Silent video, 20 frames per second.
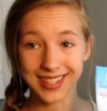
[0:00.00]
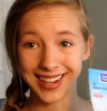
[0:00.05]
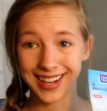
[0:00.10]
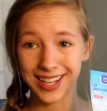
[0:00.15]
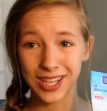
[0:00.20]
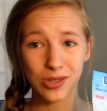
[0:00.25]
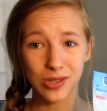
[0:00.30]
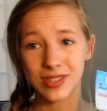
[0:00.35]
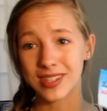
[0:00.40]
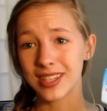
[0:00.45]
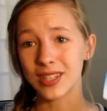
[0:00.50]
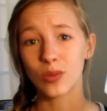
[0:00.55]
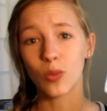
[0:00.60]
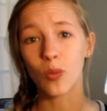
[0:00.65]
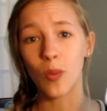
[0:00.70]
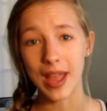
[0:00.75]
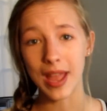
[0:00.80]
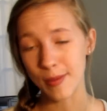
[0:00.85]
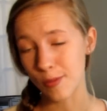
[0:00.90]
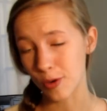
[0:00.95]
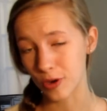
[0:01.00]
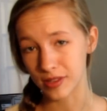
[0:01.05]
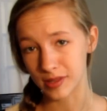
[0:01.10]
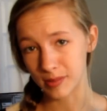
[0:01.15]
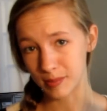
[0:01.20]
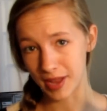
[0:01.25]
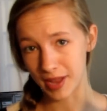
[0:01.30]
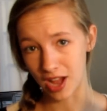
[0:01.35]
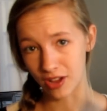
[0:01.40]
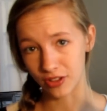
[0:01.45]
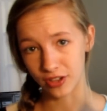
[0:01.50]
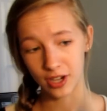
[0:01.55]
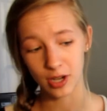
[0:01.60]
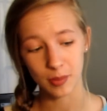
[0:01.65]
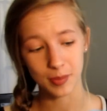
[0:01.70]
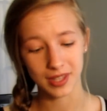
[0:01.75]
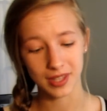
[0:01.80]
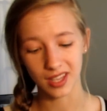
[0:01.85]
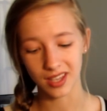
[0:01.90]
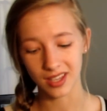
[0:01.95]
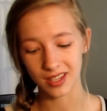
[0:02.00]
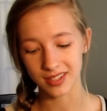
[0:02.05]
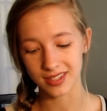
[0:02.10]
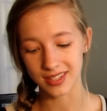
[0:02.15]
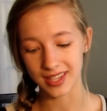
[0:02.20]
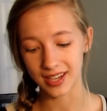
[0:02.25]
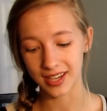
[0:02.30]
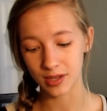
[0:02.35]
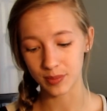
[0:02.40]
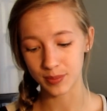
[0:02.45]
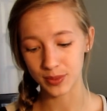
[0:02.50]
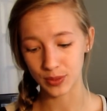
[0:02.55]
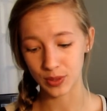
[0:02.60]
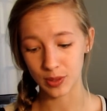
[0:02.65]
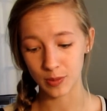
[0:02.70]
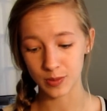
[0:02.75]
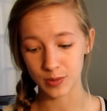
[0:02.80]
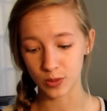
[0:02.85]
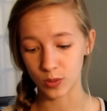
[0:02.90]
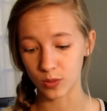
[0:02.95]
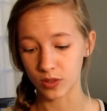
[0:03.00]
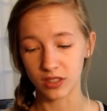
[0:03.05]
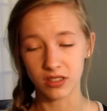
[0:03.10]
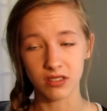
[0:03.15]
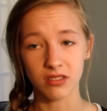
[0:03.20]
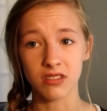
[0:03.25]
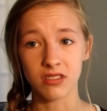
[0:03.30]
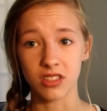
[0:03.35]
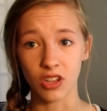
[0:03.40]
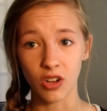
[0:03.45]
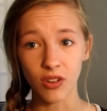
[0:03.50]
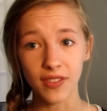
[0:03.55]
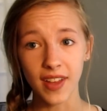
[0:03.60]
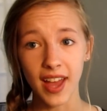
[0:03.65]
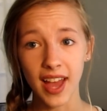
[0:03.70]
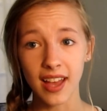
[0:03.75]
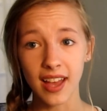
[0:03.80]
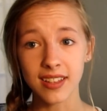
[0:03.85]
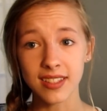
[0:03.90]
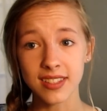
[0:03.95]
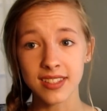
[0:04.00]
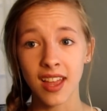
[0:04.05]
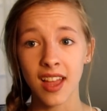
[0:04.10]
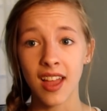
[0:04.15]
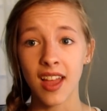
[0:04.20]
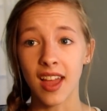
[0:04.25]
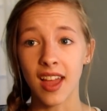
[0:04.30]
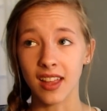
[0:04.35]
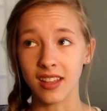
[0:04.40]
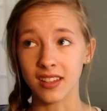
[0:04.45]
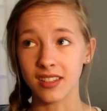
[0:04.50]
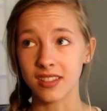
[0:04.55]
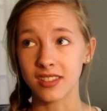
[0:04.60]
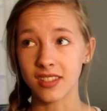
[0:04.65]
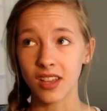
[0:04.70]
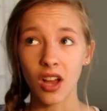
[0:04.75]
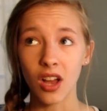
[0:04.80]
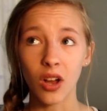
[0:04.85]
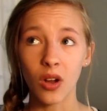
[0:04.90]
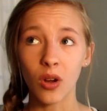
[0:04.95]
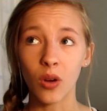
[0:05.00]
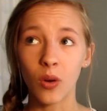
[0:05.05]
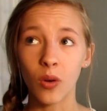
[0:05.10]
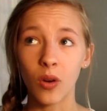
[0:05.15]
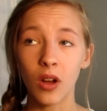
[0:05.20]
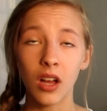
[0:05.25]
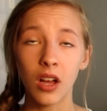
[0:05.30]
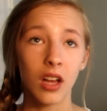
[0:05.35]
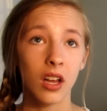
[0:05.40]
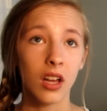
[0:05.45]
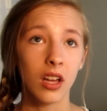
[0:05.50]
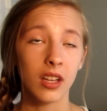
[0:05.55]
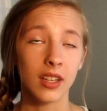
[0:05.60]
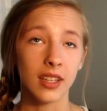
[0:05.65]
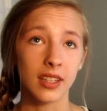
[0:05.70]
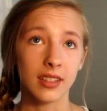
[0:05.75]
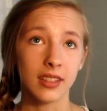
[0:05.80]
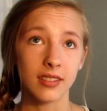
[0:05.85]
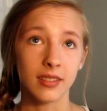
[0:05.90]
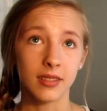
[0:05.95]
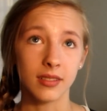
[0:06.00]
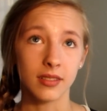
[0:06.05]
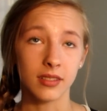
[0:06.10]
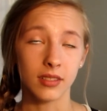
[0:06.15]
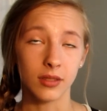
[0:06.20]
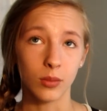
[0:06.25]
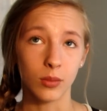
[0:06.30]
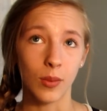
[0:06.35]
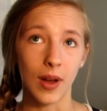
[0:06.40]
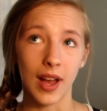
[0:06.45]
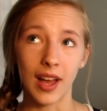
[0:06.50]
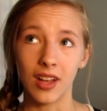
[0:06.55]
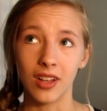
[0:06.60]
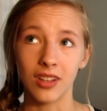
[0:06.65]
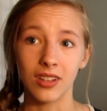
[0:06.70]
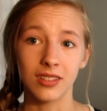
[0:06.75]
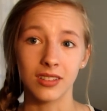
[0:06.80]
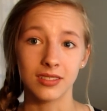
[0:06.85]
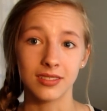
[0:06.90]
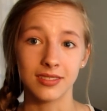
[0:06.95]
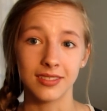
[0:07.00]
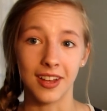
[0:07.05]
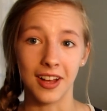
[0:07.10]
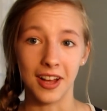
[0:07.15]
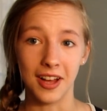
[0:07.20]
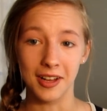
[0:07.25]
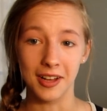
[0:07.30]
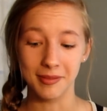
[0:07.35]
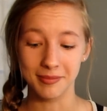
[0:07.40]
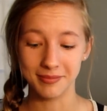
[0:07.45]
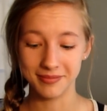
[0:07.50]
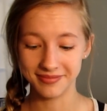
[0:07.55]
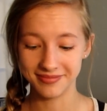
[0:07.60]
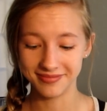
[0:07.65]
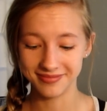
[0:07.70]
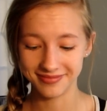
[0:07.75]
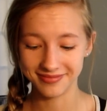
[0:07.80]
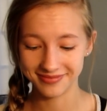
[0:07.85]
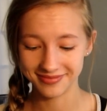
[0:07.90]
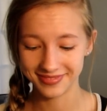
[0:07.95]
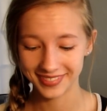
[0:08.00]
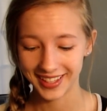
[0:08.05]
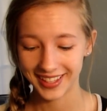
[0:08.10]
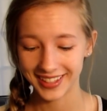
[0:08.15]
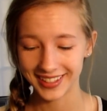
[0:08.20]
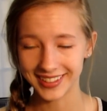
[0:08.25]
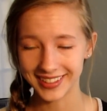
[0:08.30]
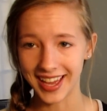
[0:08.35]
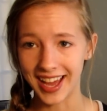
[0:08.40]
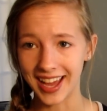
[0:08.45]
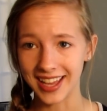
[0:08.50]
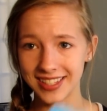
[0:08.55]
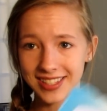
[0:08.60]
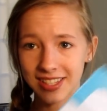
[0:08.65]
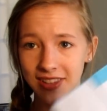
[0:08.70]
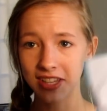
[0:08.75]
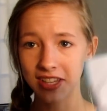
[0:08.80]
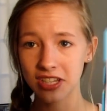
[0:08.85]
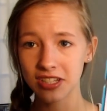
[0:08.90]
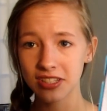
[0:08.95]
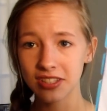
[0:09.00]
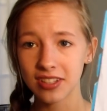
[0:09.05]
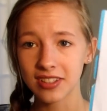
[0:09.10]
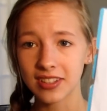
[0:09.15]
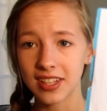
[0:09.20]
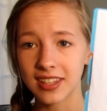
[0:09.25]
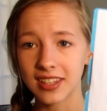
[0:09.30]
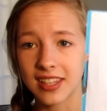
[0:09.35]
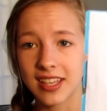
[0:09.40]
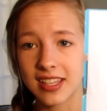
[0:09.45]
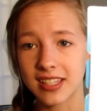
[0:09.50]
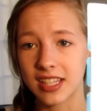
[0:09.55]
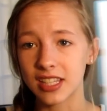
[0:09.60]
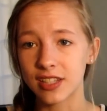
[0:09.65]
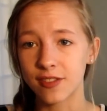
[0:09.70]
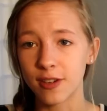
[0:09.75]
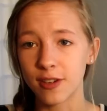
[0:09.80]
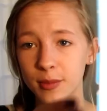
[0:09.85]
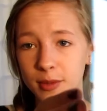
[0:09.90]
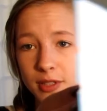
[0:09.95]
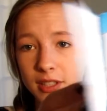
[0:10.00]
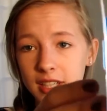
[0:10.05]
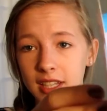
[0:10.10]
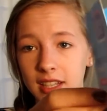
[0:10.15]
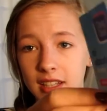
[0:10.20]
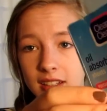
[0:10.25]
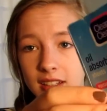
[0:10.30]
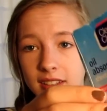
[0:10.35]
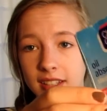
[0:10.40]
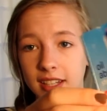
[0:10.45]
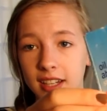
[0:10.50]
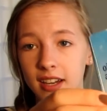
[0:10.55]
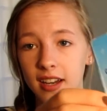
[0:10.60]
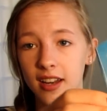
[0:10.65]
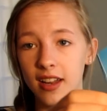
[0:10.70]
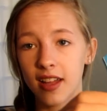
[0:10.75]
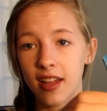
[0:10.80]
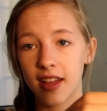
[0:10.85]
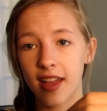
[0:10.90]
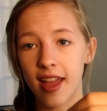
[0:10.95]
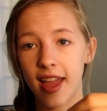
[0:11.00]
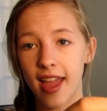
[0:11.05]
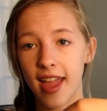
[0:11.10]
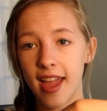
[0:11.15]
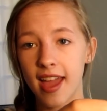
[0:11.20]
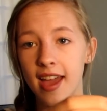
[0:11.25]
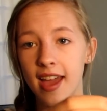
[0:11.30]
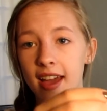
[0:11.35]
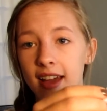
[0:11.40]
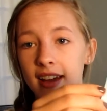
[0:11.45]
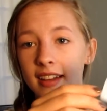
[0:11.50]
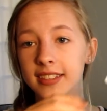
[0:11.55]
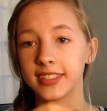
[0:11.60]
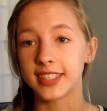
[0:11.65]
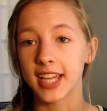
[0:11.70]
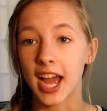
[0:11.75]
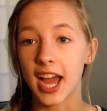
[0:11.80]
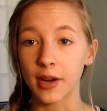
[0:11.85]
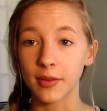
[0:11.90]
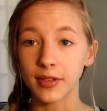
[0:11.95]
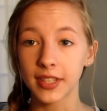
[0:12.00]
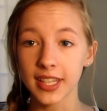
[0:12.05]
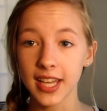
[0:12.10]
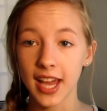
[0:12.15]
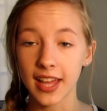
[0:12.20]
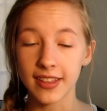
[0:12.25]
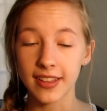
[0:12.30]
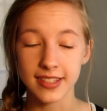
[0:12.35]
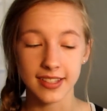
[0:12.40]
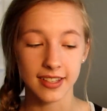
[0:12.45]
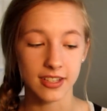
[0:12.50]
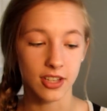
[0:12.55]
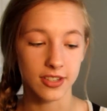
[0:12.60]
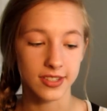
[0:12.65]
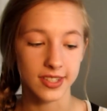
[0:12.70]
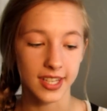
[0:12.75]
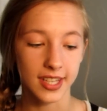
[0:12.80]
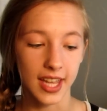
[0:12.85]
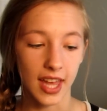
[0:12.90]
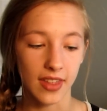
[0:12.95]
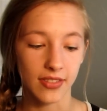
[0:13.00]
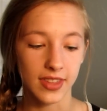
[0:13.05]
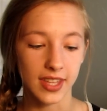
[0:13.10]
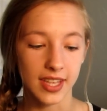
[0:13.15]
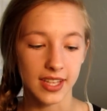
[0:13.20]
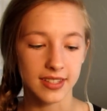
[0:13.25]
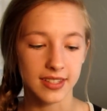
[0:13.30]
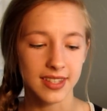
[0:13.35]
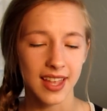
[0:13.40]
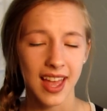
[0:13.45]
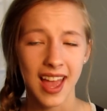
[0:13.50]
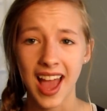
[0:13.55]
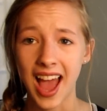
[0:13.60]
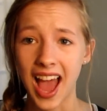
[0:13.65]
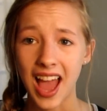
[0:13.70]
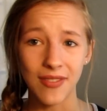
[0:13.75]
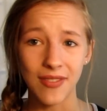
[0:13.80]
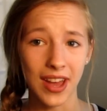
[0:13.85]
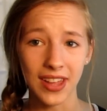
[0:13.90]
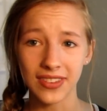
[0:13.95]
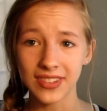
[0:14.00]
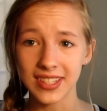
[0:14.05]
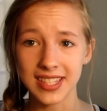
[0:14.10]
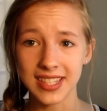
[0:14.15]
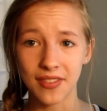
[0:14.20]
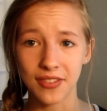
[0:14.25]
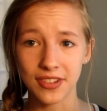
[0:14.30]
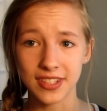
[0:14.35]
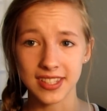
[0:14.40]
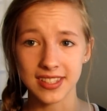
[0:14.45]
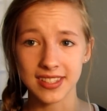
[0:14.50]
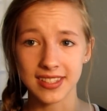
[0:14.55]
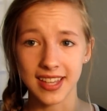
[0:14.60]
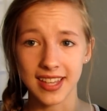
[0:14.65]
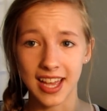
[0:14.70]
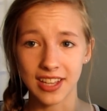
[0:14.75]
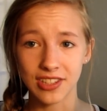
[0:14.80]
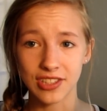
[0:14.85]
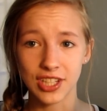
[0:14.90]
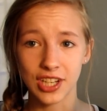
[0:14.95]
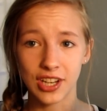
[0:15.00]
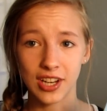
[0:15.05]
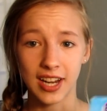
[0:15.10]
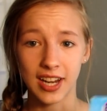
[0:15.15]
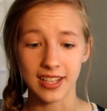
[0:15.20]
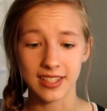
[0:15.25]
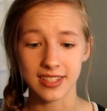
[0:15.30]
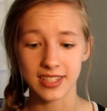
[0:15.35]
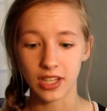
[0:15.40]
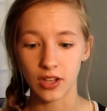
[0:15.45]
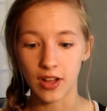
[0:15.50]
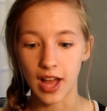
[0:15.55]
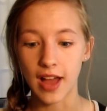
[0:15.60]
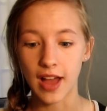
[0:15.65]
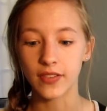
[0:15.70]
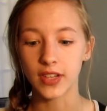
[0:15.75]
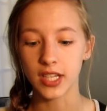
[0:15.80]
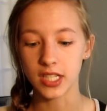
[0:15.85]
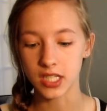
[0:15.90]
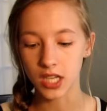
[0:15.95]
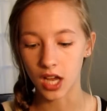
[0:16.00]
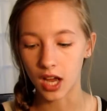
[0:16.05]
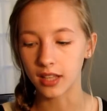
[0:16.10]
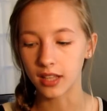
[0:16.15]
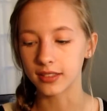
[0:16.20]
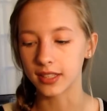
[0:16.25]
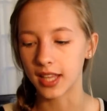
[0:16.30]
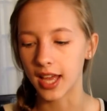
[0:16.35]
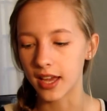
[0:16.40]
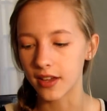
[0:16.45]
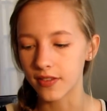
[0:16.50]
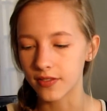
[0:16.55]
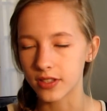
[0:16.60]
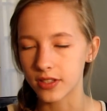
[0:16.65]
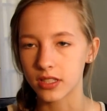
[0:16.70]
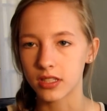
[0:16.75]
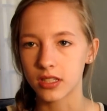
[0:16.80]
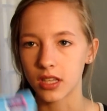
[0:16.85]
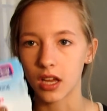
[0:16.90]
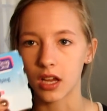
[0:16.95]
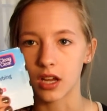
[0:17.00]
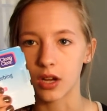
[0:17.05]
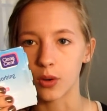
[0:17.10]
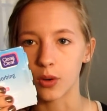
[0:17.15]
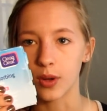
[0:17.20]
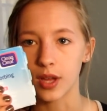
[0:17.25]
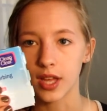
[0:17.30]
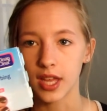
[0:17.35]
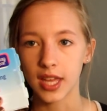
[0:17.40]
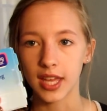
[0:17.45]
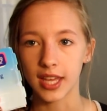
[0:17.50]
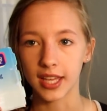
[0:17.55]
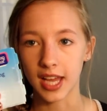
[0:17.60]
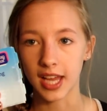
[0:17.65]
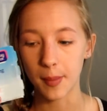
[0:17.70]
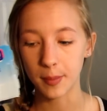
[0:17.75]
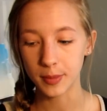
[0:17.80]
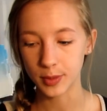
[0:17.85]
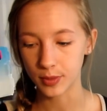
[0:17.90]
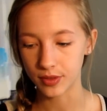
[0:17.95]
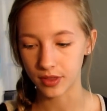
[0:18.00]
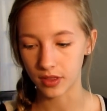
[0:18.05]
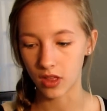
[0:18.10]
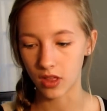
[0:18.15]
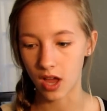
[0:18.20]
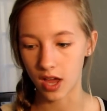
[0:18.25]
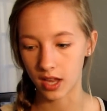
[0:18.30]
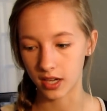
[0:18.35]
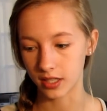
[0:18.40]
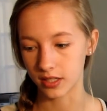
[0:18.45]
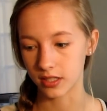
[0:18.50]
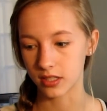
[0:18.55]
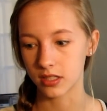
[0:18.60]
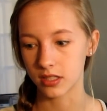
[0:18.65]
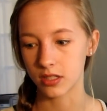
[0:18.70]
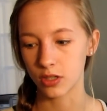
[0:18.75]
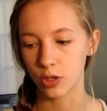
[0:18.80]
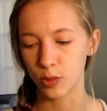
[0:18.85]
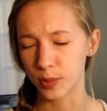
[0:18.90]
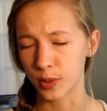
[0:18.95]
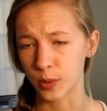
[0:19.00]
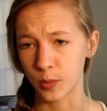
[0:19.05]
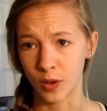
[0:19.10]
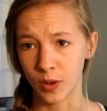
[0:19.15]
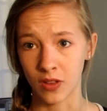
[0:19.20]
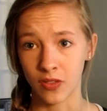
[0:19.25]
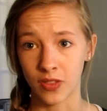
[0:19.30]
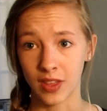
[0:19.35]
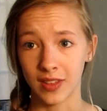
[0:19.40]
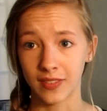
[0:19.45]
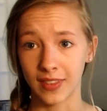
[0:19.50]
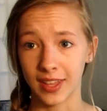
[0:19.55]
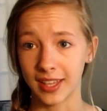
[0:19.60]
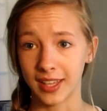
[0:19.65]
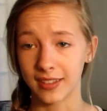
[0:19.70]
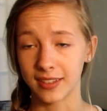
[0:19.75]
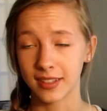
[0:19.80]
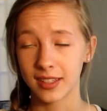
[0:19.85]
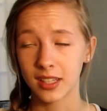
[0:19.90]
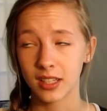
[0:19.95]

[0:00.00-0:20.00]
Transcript: and I use these way more than powder because it absorbs oil so fast and so well. Yeah, so they just look like this. It's from Clean & Clear, and yeah, I really highly suggest to get these. I've had these ever since last year, and I still have a ton left, so it comes with a lot, and it's super worth it. Like,